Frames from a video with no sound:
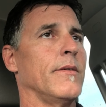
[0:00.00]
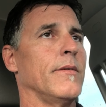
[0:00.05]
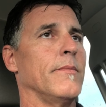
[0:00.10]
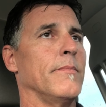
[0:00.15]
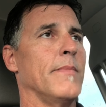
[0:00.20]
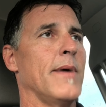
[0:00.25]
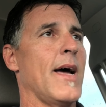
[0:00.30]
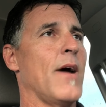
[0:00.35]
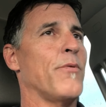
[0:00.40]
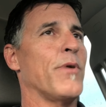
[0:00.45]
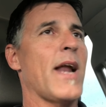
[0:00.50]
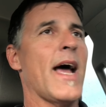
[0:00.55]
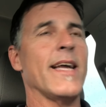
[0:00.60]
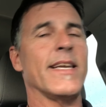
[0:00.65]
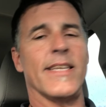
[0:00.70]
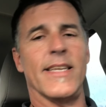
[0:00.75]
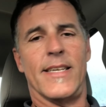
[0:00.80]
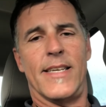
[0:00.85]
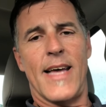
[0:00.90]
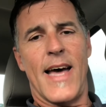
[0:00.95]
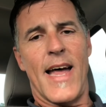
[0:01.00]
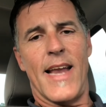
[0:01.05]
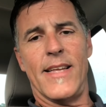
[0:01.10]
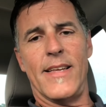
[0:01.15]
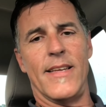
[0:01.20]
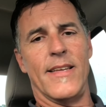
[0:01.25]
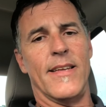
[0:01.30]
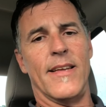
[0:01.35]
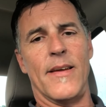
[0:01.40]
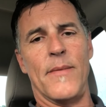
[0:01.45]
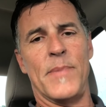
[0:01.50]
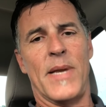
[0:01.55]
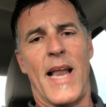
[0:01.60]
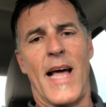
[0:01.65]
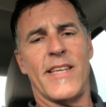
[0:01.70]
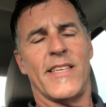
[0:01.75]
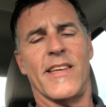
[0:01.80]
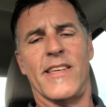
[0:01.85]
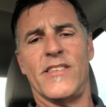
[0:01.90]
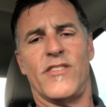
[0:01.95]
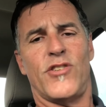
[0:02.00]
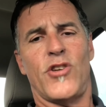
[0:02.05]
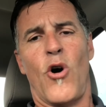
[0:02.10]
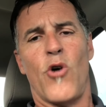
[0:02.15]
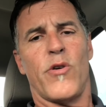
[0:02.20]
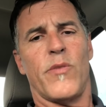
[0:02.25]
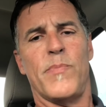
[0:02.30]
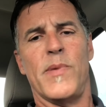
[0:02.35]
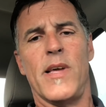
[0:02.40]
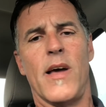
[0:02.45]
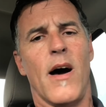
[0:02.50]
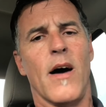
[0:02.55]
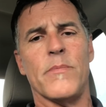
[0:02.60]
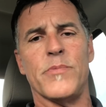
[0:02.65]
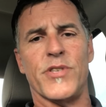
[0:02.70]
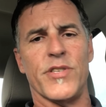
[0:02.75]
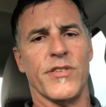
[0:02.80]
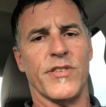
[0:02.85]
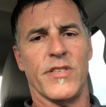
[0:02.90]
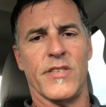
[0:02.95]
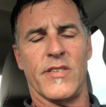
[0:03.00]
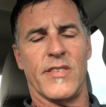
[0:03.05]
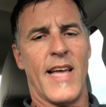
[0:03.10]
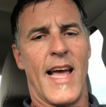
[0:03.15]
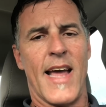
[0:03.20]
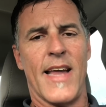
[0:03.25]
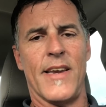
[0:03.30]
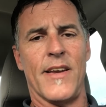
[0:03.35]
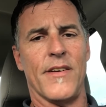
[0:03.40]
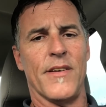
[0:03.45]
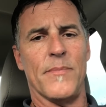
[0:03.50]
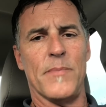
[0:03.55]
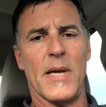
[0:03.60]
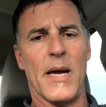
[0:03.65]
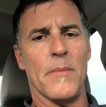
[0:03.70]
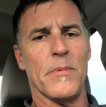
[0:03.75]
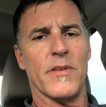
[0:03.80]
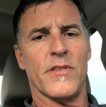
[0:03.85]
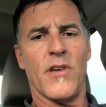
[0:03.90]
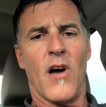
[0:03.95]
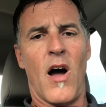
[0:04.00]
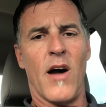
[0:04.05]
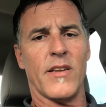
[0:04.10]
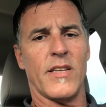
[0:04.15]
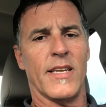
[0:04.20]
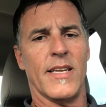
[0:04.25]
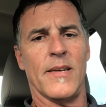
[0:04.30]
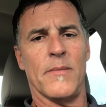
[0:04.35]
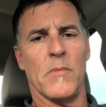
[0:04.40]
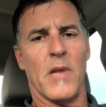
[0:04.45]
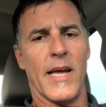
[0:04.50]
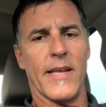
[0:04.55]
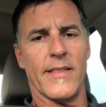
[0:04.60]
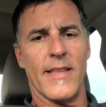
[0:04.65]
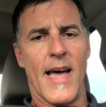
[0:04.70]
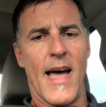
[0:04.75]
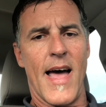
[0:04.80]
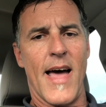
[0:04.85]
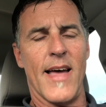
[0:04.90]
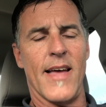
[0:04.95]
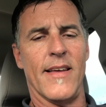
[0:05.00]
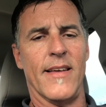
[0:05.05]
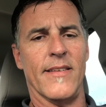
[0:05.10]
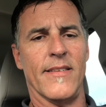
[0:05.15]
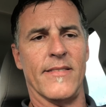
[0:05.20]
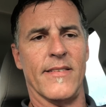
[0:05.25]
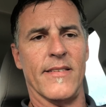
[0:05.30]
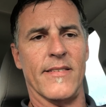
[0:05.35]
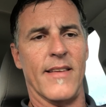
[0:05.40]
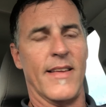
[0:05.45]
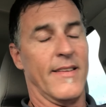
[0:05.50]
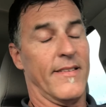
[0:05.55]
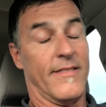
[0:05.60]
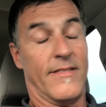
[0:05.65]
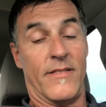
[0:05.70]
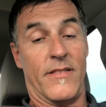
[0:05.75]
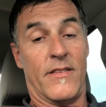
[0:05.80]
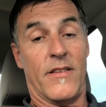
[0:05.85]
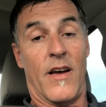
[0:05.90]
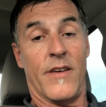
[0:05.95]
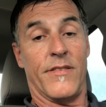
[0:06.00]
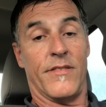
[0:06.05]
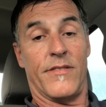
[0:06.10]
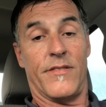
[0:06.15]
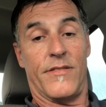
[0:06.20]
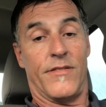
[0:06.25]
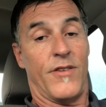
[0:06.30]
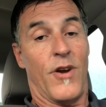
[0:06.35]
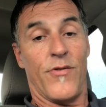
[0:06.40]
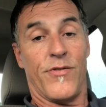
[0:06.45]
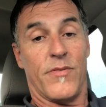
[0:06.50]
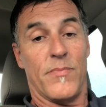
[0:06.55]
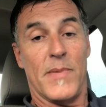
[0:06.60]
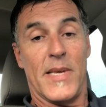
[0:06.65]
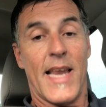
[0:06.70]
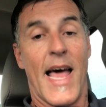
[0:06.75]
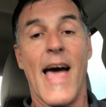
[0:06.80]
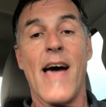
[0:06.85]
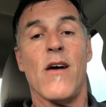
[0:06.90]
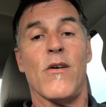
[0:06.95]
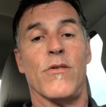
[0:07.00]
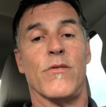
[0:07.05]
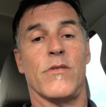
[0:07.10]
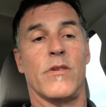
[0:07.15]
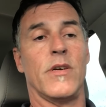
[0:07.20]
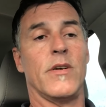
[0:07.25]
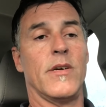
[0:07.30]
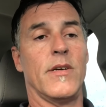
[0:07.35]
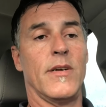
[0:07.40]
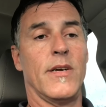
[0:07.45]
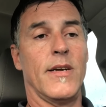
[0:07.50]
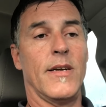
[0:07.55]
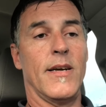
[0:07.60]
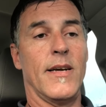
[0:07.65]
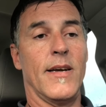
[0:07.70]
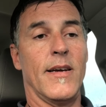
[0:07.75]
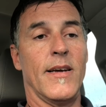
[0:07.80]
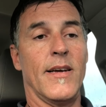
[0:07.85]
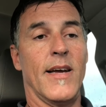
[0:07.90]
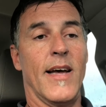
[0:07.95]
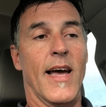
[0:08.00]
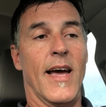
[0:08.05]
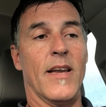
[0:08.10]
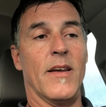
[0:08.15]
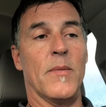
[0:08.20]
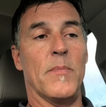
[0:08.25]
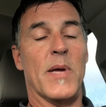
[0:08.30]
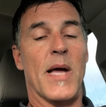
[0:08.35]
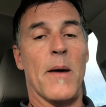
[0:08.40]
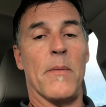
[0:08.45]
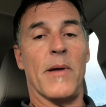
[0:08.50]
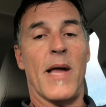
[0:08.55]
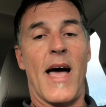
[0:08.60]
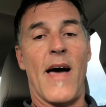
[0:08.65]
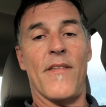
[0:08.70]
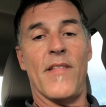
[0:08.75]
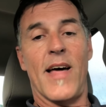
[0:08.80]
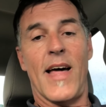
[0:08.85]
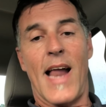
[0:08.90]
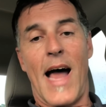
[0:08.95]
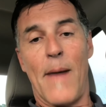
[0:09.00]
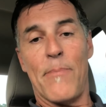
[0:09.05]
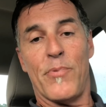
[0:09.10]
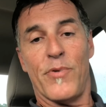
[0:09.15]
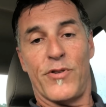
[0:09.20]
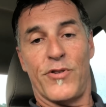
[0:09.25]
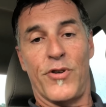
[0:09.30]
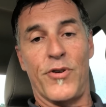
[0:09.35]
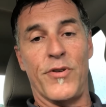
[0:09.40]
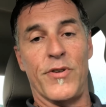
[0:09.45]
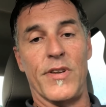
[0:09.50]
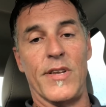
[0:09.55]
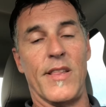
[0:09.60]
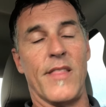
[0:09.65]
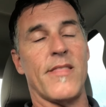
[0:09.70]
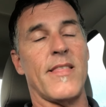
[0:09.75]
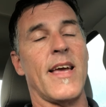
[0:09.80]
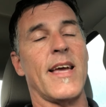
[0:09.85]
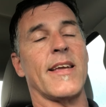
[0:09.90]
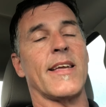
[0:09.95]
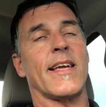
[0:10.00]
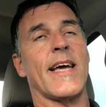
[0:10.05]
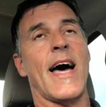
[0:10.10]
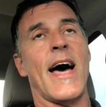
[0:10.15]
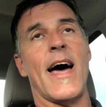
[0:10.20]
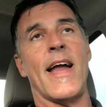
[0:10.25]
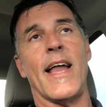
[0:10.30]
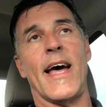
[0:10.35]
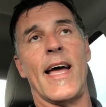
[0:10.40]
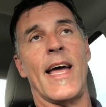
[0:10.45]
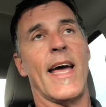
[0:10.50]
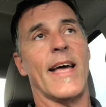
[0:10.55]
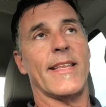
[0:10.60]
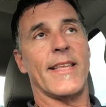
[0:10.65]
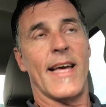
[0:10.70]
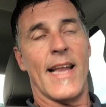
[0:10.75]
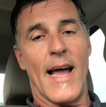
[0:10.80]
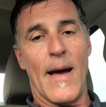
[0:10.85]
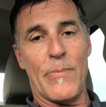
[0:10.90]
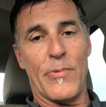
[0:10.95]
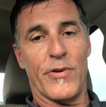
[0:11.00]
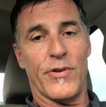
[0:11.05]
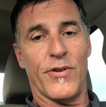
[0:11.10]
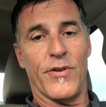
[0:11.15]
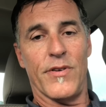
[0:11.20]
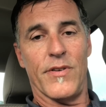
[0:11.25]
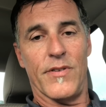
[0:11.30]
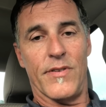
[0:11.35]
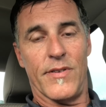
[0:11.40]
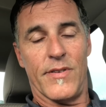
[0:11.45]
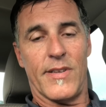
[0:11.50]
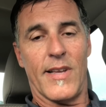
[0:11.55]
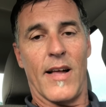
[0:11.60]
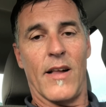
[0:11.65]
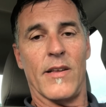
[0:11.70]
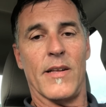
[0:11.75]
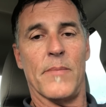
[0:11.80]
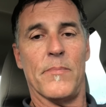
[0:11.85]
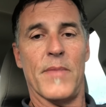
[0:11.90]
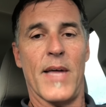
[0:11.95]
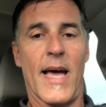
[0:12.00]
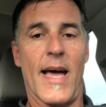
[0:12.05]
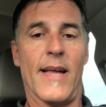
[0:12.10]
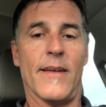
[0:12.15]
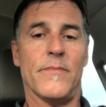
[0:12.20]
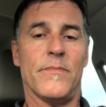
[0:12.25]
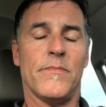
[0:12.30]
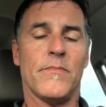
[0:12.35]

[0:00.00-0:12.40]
Man, when I did that, it choked me up just to stand there and be able to talk to him like that, and it chokes me now. And to be able to have that opportunity, thank God I had that opportunity to tell him that,